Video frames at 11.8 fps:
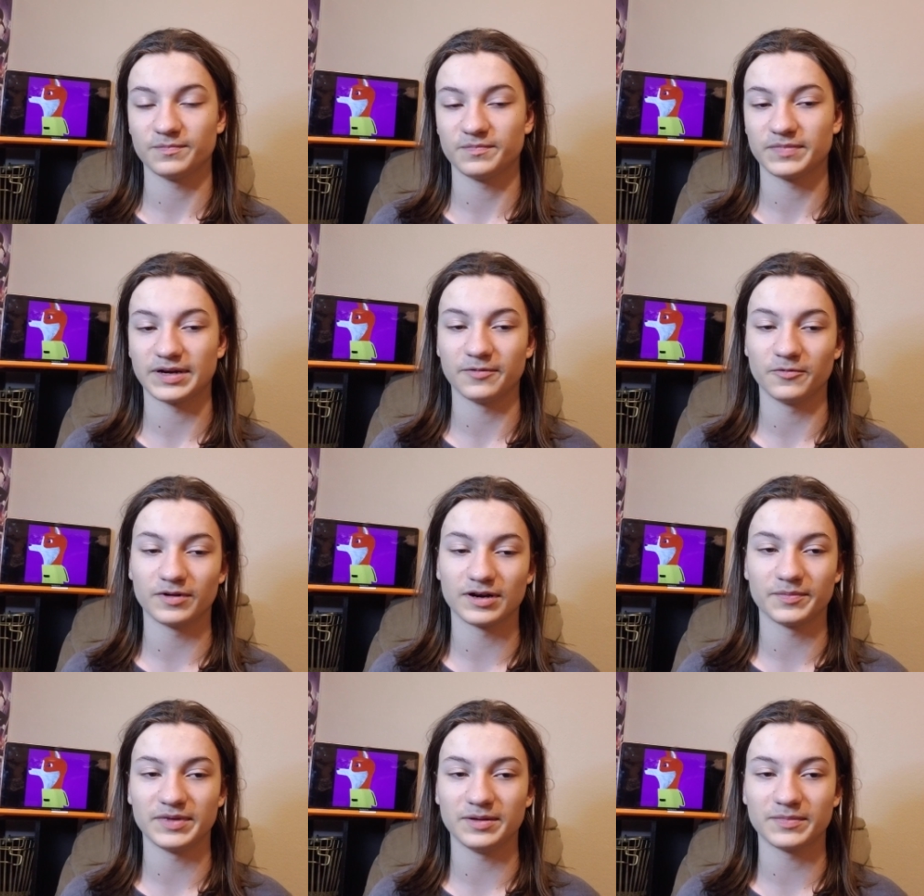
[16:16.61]
By what I
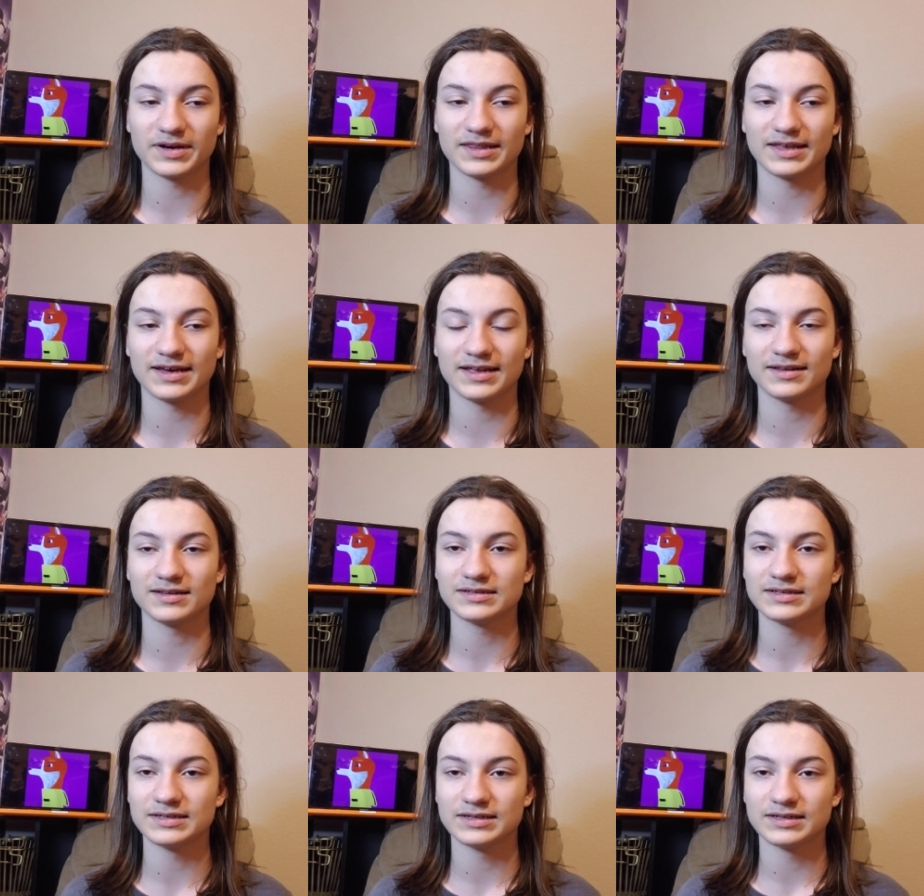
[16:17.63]
mean by that,
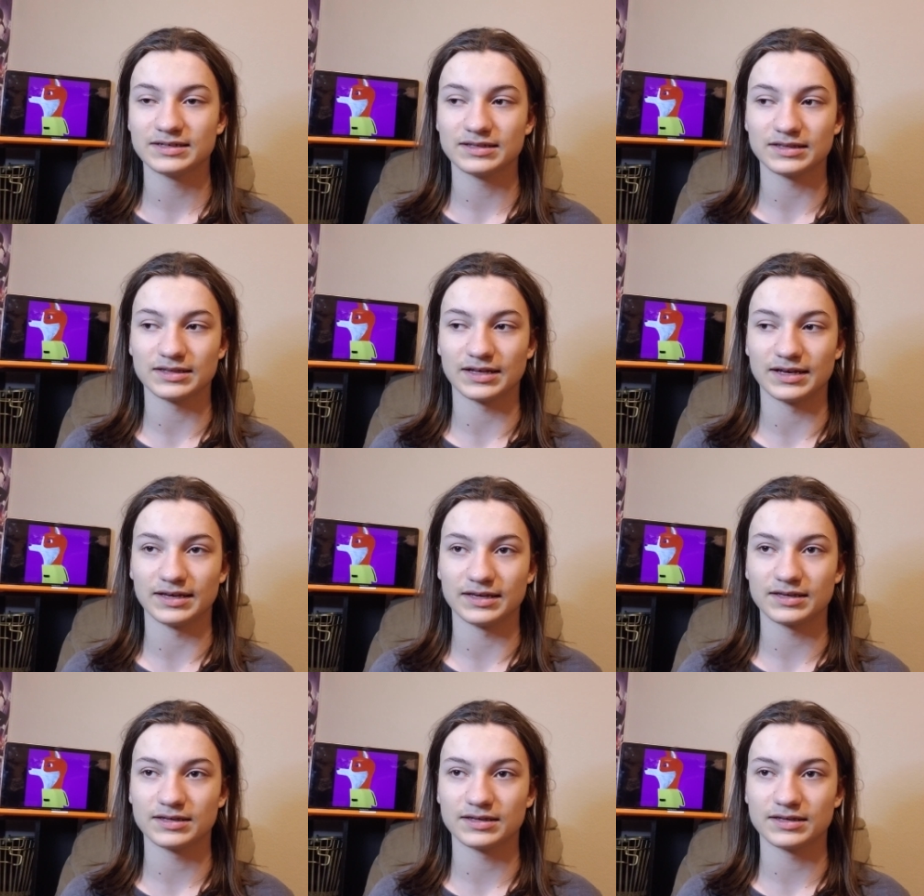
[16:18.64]
like